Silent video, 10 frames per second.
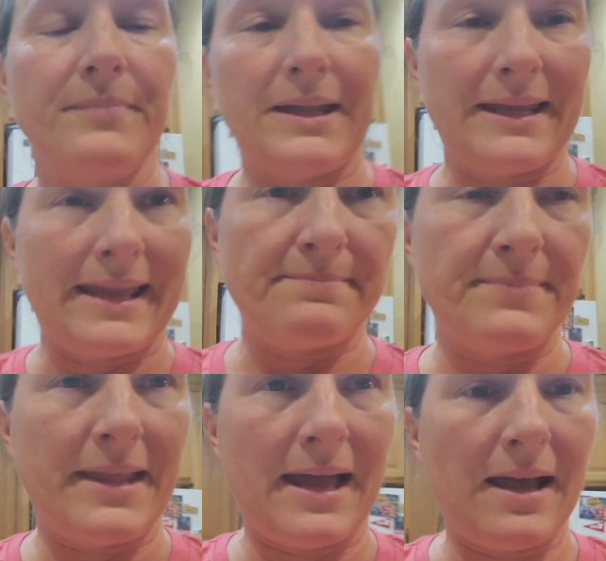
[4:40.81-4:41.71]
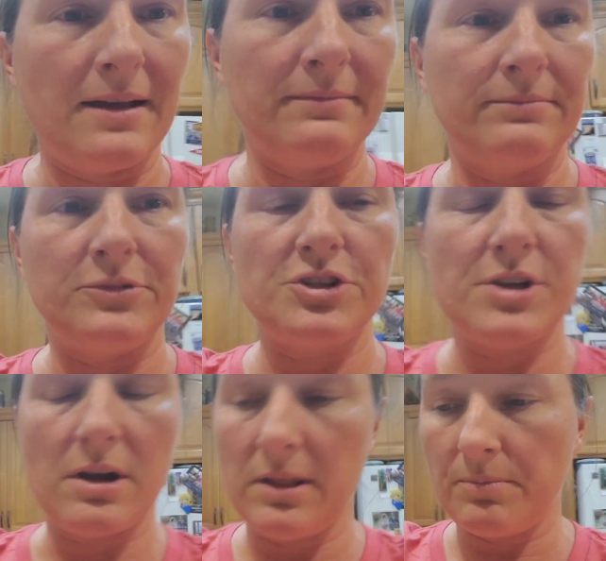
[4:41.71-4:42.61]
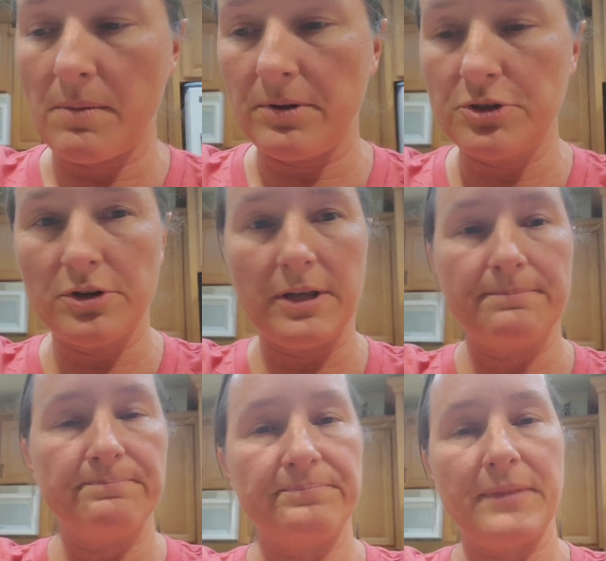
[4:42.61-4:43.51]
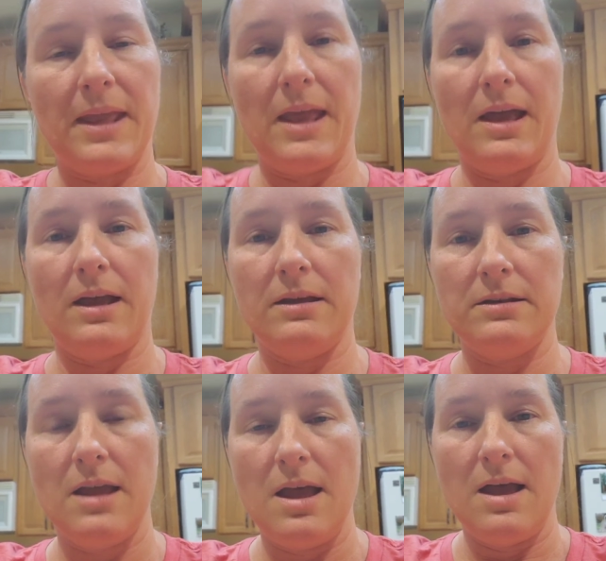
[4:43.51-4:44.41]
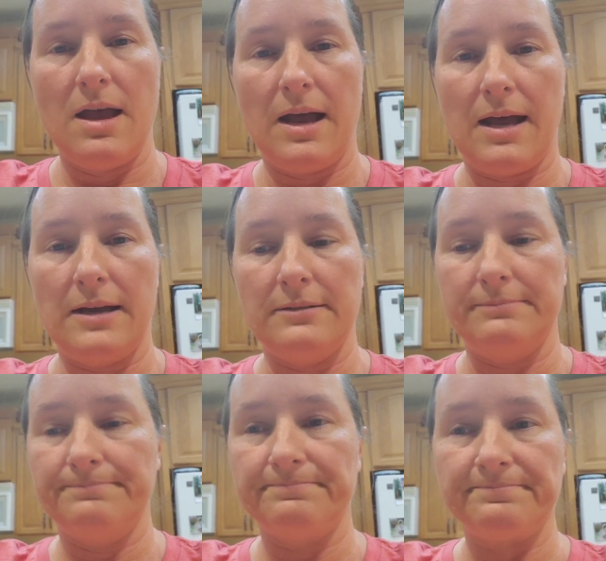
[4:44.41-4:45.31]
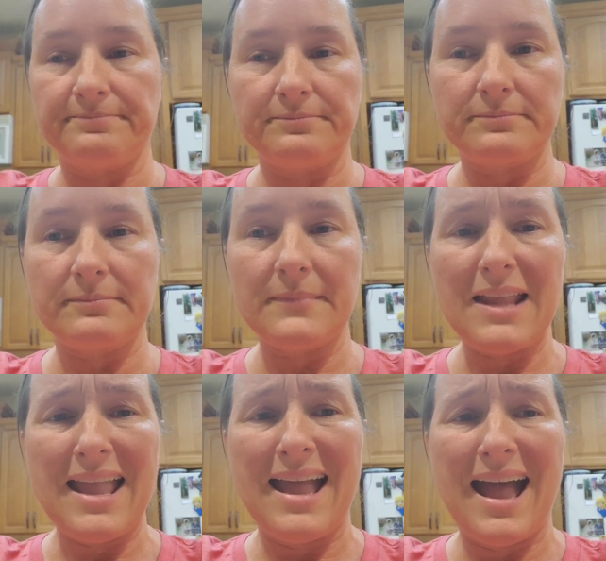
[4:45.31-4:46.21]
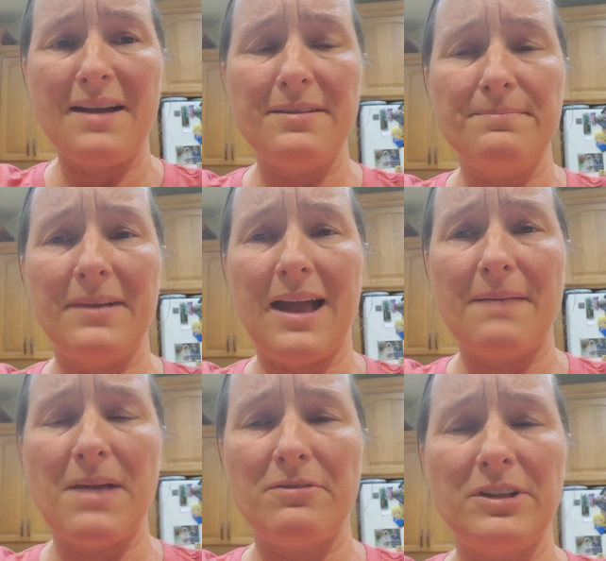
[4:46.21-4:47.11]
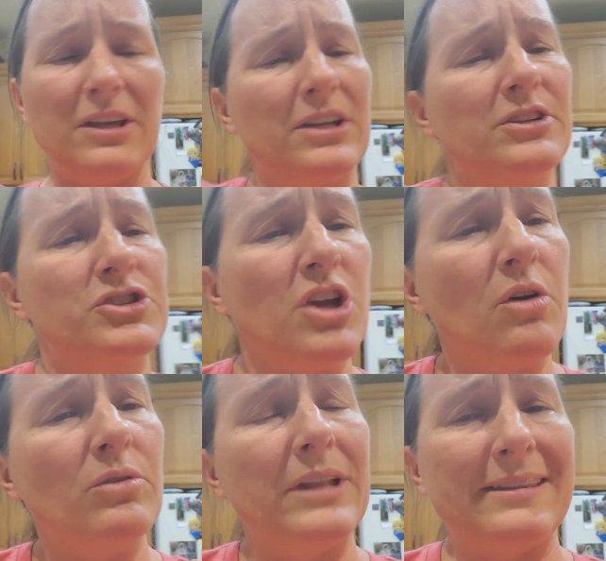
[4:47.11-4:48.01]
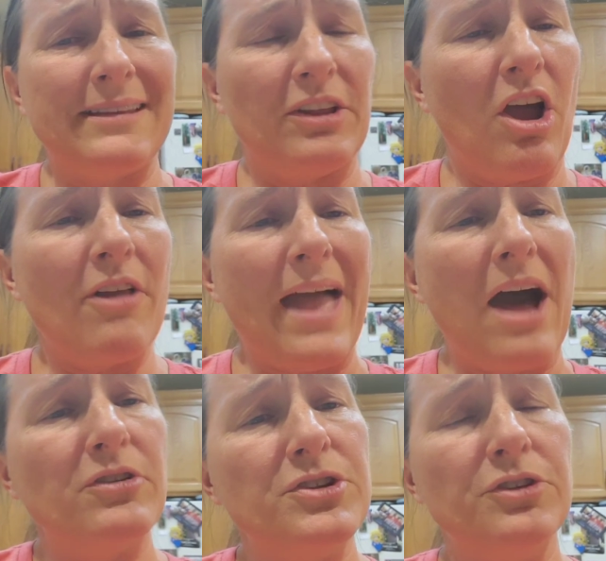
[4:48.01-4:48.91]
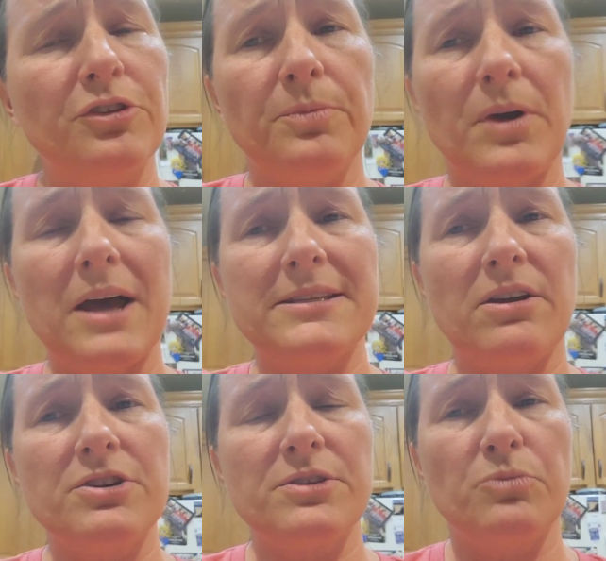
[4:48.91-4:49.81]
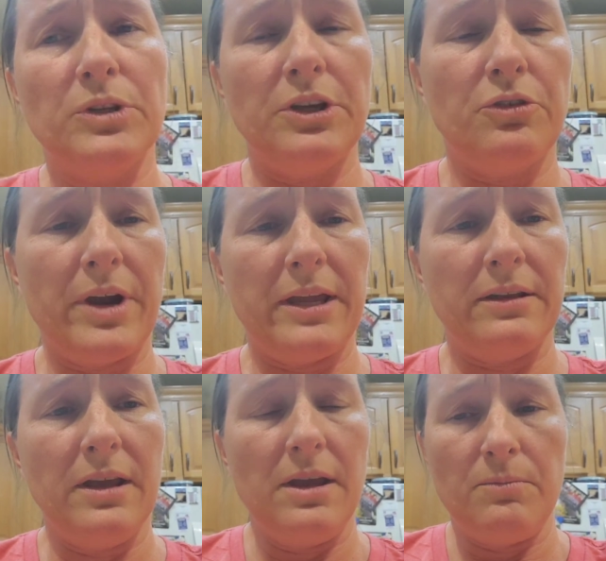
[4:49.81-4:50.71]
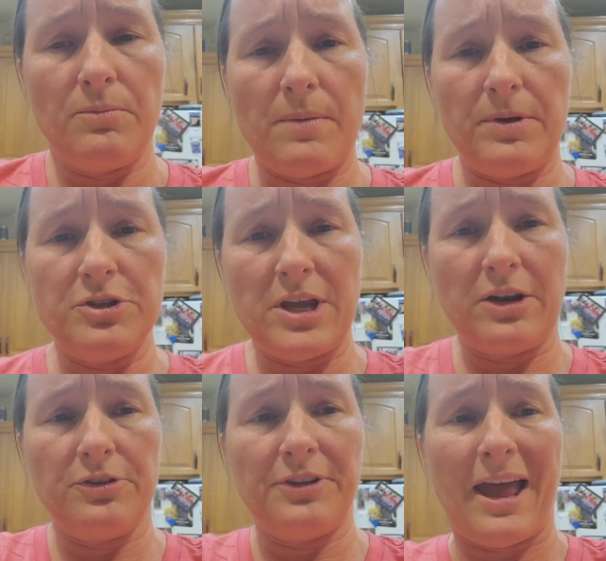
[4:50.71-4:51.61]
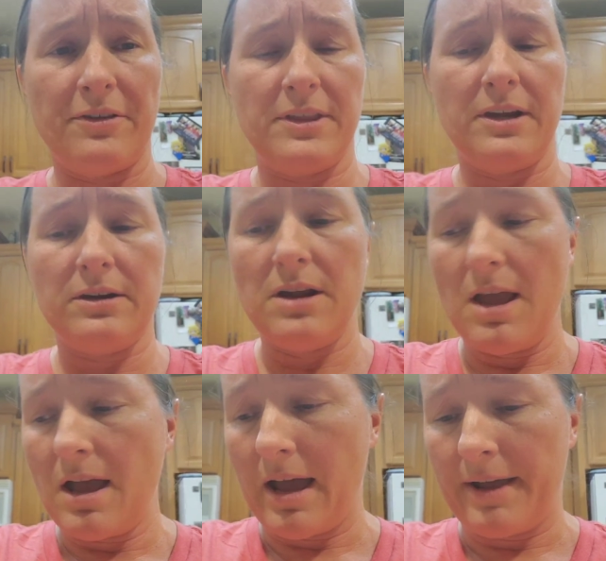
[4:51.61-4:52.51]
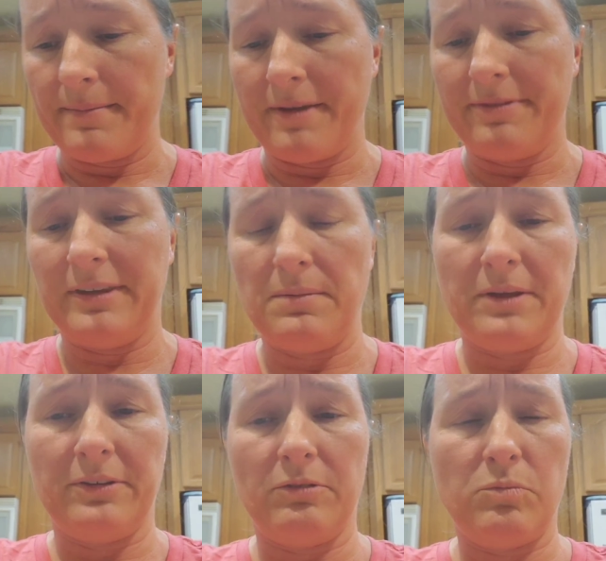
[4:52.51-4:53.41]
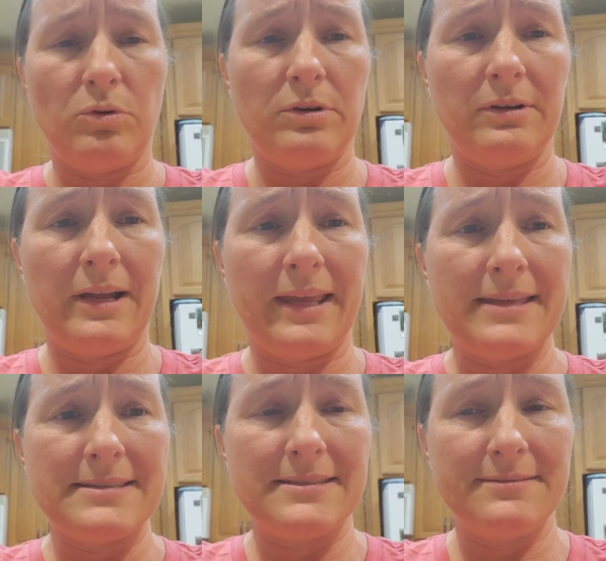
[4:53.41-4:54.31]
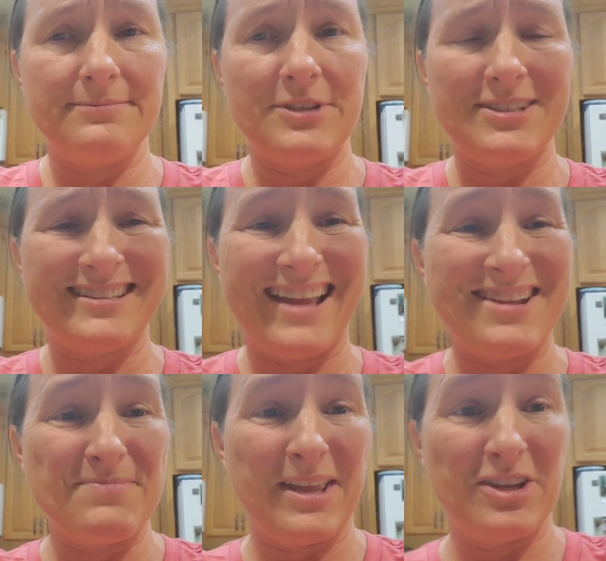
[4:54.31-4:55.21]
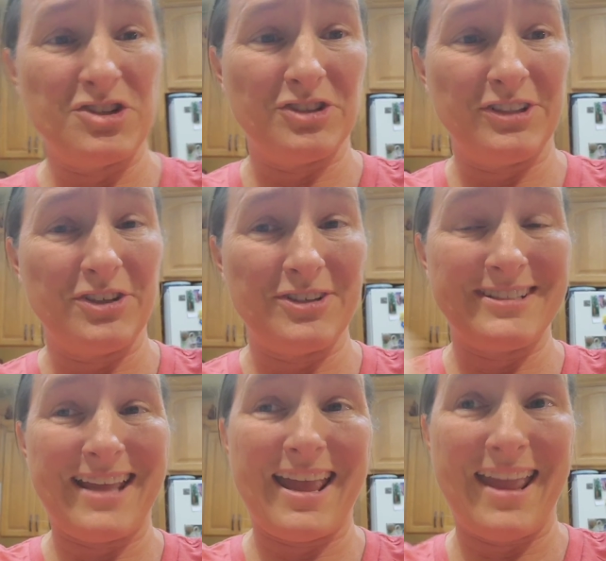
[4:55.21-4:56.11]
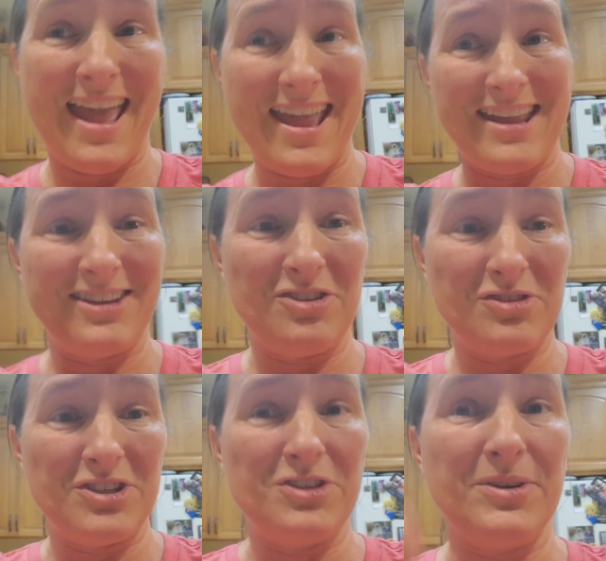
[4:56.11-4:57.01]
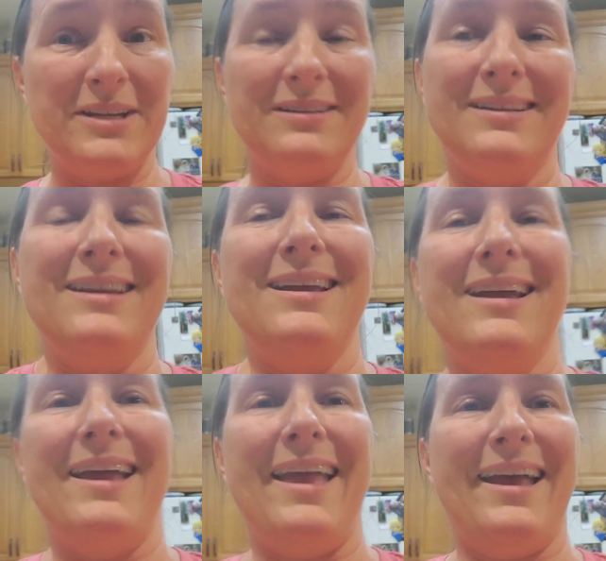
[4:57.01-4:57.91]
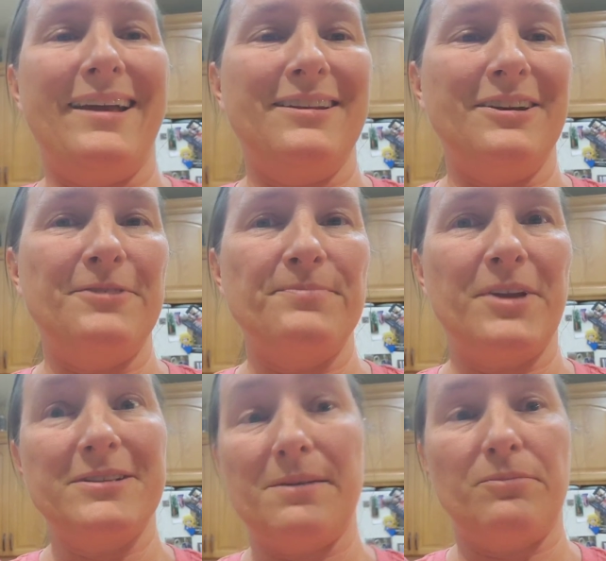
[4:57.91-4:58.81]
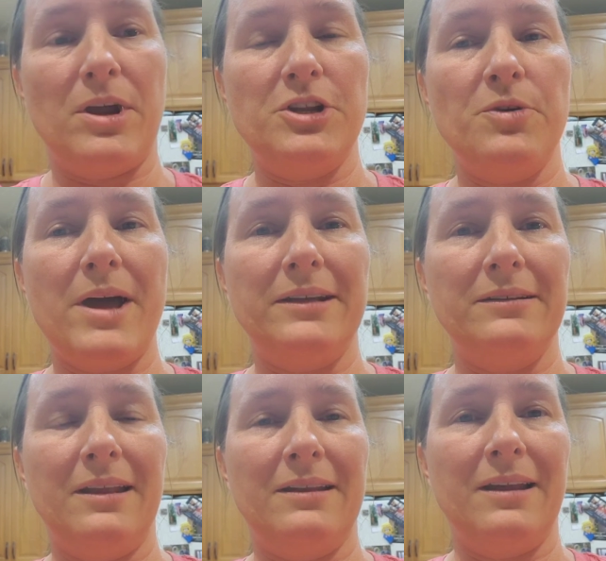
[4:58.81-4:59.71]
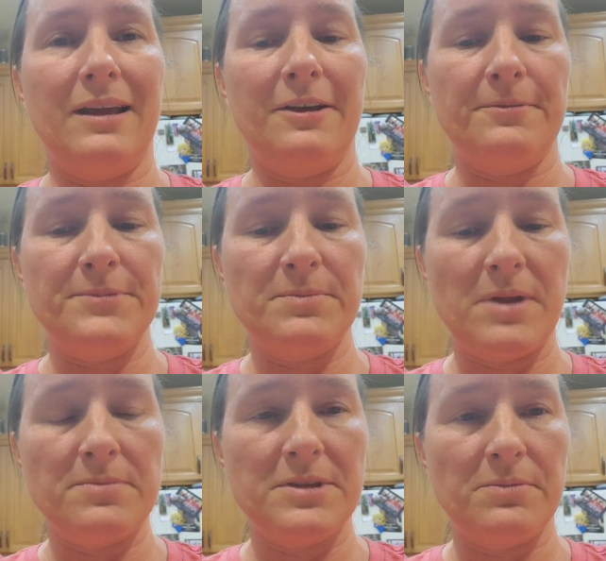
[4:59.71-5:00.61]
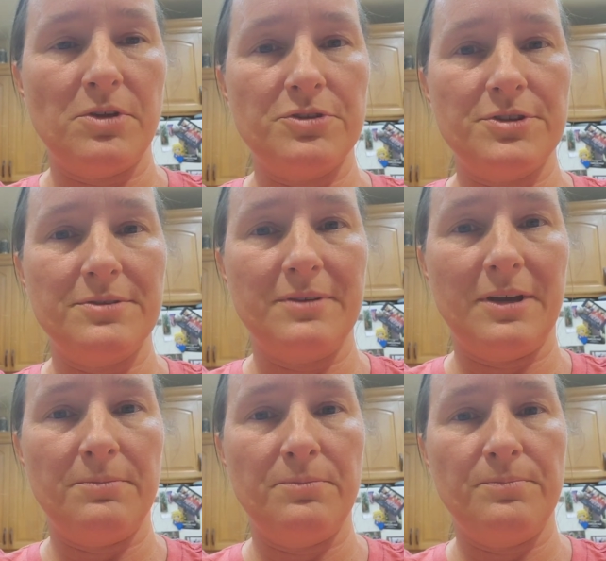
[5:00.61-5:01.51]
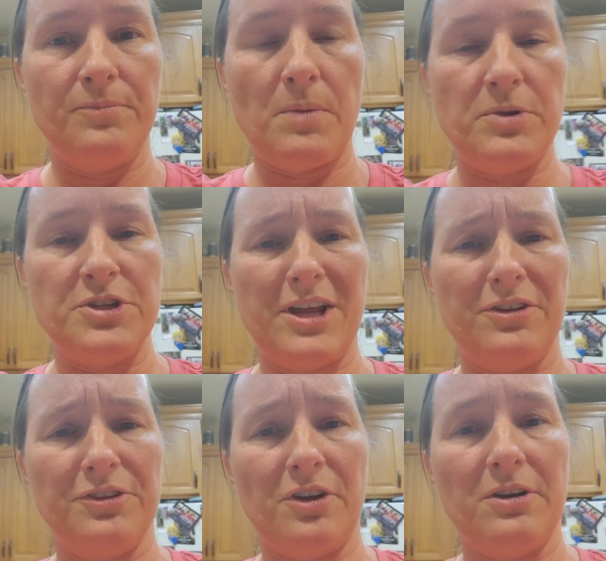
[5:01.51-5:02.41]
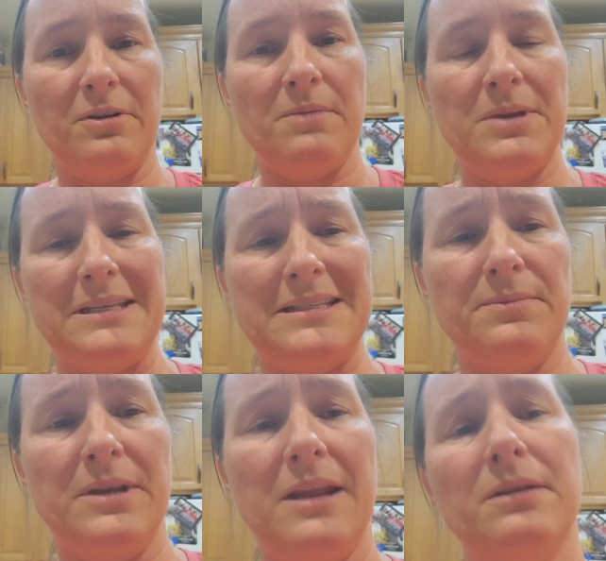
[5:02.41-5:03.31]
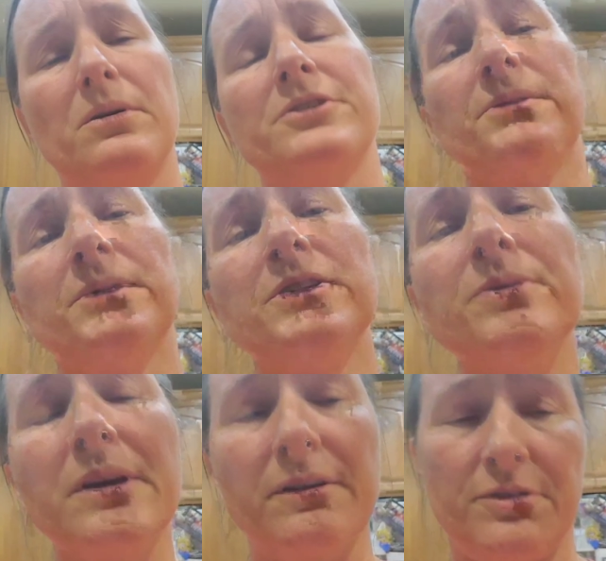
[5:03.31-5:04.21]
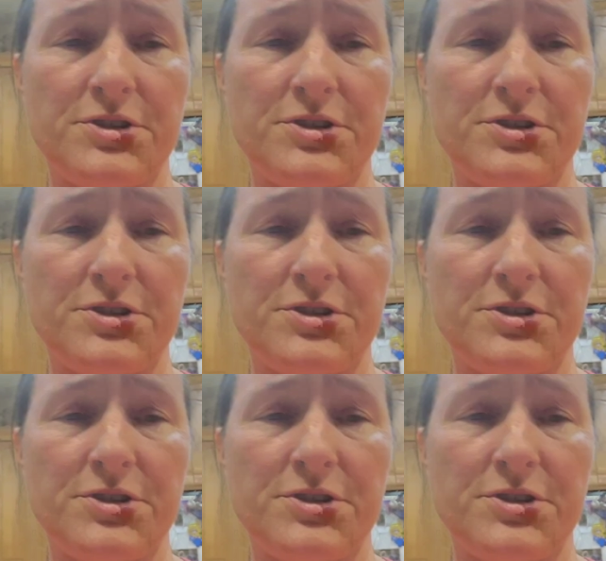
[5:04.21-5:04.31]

but again, um, just starting the prepping journey and um, I, I'm not really going to show necessarily all the how-tos because there are some really great prepping channels out there. Um, I see myself more, I guess, just kind of being a cheerleader to say, hey, you can do it. And because um, I'm brand new at it, and um, sometimes some of those uh, prepping channels are a bit intimidating because they've been doing it